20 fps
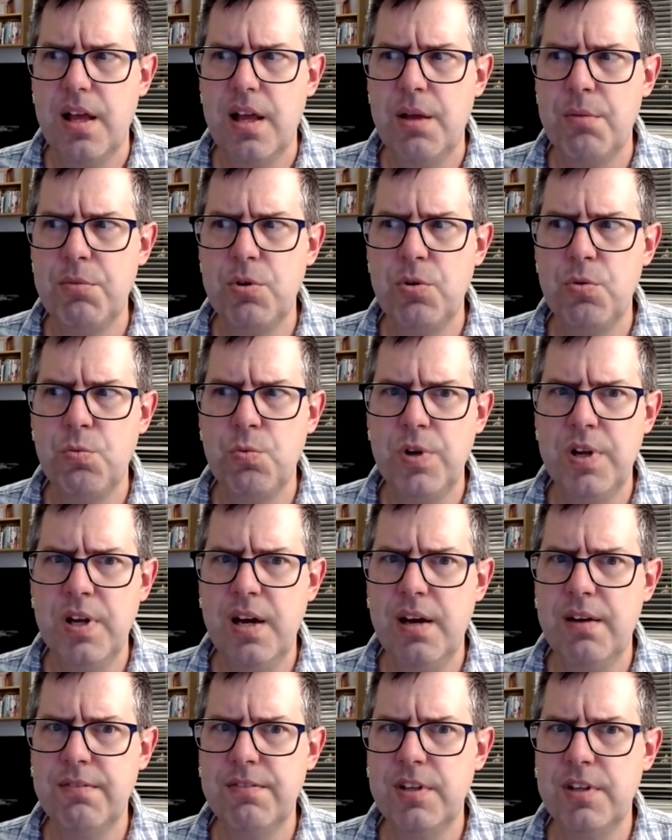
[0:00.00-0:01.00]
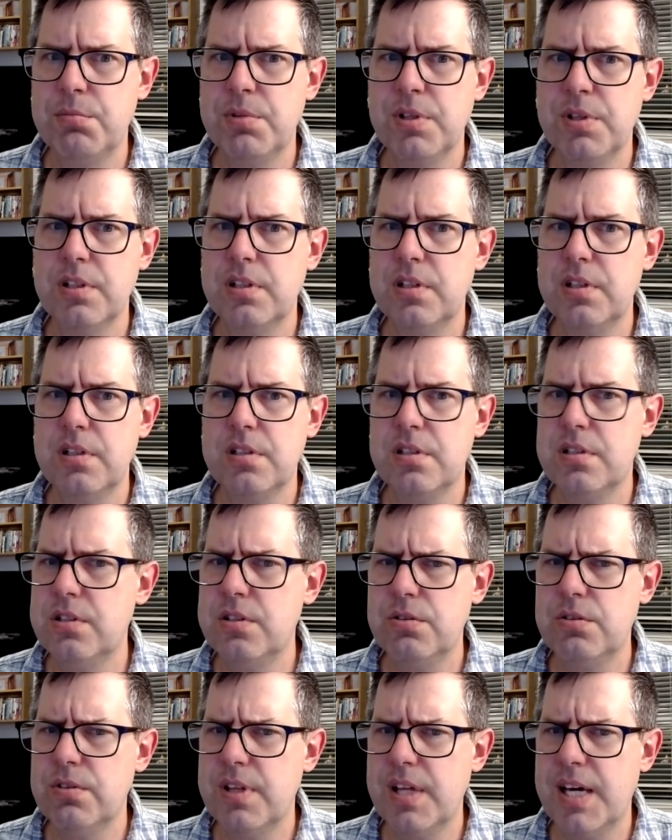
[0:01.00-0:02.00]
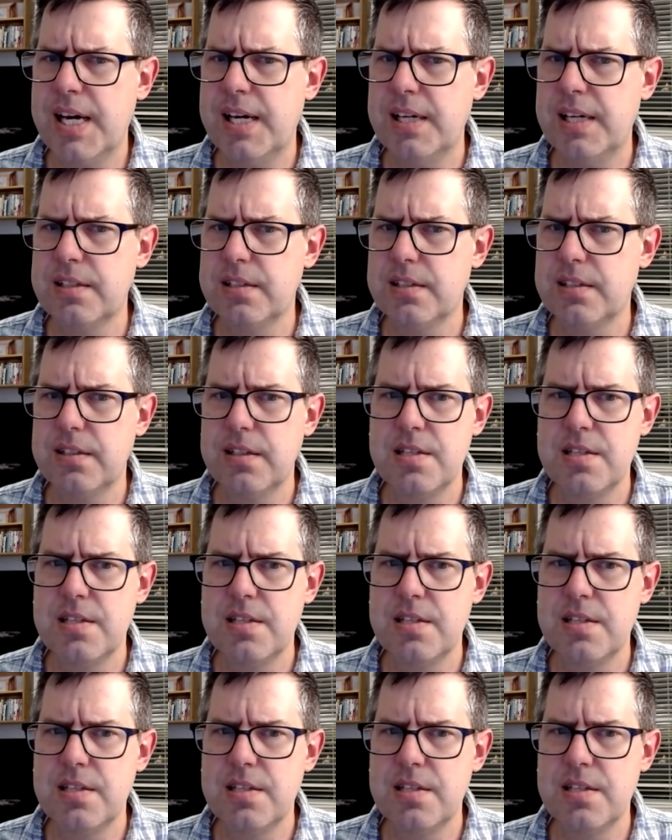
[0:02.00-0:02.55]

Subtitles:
I mean, we have the ability to do that,